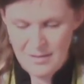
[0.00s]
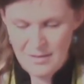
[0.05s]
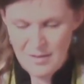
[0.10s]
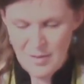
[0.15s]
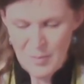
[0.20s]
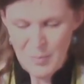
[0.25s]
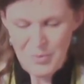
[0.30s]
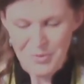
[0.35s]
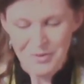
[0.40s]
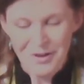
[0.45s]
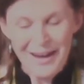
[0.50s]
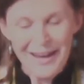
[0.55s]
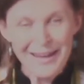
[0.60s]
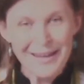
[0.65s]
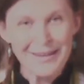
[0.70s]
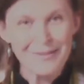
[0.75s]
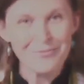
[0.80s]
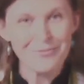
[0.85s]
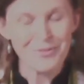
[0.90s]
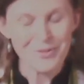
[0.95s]

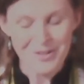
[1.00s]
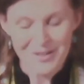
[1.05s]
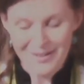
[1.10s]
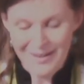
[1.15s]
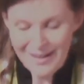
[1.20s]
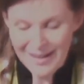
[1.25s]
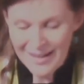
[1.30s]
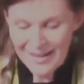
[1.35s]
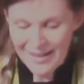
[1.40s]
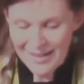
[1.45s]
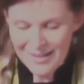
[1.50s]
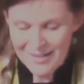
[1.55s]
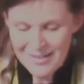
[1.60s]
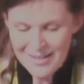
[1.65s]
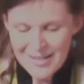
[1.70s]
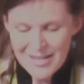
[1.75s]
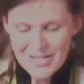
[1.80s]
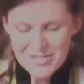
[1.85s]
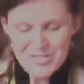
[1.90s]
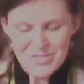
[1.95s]
Pray for God
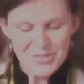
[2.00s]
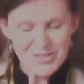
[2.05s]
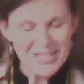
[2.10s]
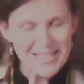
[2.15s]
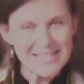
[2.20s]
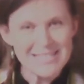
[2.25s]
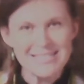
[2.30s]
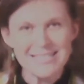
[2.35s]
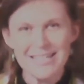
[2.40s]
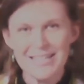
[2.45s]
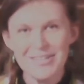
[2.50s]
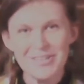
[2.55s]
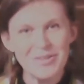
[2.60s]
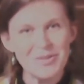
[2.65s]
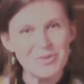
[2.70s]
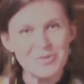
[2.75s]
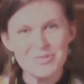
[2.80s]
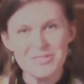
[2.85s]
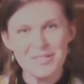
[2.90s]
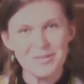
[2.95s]
to
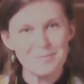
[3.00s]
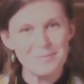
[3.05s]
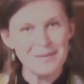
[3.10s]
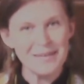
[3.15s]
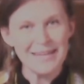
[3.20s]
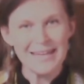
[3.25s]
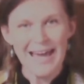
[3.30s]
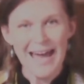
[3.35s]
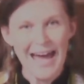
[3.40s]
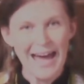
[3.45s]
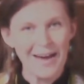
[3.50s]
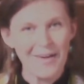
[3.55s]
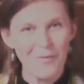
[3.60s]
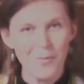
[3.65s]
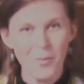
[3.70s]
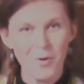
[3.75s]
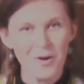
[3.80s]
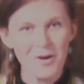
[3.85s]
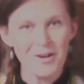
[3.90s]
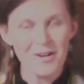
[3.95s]
continue to be
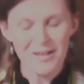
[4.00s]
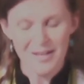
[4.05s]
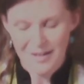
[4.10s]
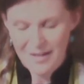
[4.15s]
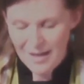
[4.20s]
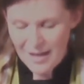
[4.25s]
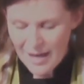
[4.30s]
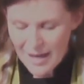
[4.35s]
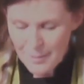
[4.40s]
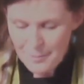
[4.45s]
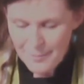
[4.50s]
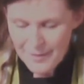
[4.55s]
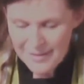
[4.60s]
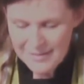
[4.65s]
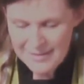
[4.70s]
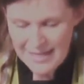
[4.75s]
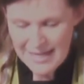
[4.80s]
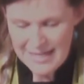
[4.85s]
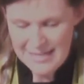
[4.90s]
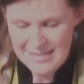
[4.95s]
at work
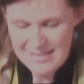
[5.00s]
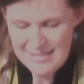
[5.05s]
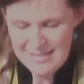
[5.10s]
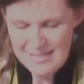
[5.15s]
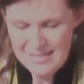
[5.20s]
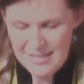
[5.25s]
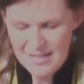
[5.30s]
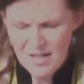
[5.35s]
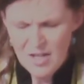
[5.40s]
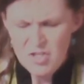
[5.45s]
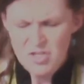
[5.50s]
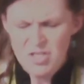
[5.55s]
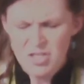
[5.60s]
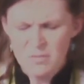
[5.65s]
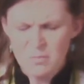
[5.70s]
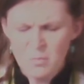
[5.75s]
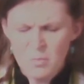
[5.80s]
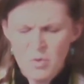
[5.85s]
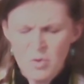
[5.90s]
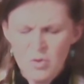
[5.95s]
among us, to
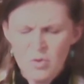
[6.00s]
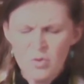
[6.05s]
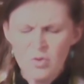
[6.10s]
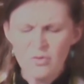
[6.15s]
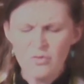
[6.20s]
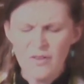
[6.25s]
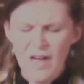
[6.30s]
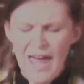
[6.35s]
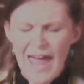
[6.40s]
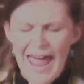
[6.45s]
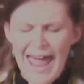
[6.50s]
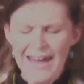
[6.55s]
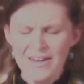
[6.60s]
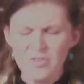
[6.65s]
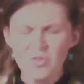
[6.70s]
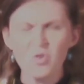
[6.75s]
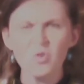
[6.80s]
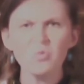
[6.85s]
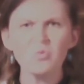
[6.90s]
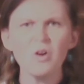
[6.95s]
move
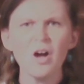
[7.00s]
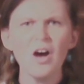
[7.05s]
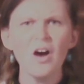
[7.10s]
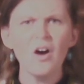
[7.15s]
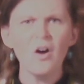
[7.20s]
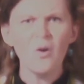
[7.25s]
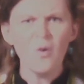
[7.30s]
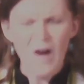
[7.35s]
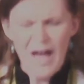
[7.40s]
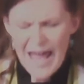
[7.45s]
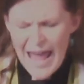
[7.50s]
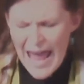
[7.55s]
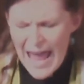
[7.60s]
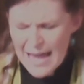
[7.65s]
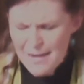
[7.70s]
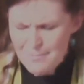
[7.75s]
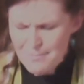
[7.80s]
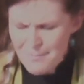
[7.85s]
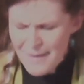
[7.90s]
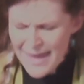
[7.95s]
and grow
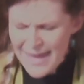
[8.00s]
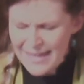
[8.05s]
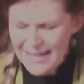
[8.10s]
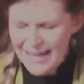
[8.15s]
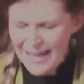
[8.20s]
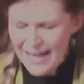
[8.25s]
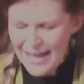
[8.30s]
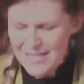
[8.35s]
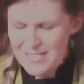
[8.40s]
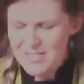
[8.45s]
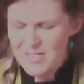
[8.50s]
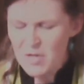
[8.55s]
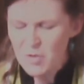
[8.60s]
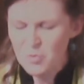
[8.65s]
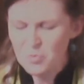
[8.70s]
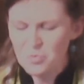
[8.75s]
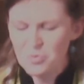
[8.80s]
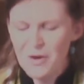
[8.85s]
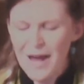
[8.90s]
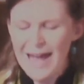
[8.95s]
and make us
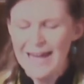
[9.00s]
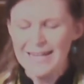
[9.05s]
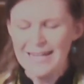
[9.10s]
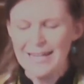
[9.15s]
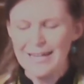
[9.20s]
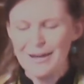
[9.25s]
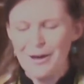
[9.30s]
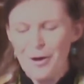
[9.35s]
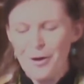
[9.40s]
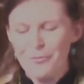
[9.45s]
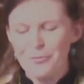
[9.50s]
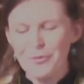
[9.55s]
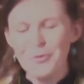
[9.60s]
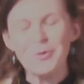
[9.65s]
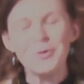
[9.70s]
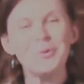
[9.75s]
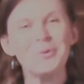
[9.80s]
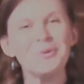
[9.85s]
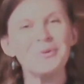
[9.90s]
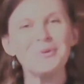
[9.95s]
ready for
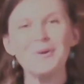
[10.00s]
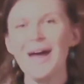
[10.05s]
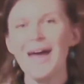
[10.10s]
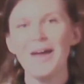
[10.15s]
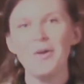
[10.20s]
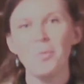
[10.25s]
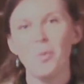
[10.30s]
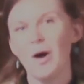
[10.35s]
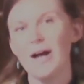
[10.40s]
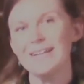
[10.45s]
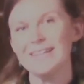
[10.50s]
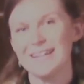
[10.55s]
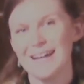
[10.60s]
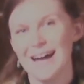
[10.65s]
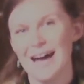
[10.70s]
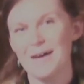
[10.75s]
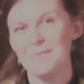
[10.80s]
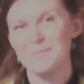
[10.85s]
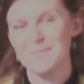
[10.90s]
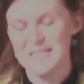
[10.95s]
who and what
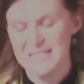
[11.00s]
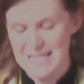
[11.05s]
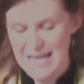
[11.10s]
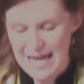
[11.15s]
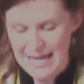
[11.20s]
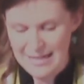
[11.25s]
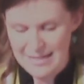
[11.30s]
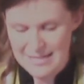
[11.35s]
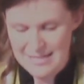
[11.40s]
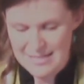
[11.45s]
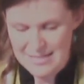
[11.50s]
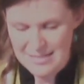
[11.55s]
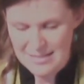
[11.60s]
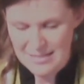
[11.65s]
comes next.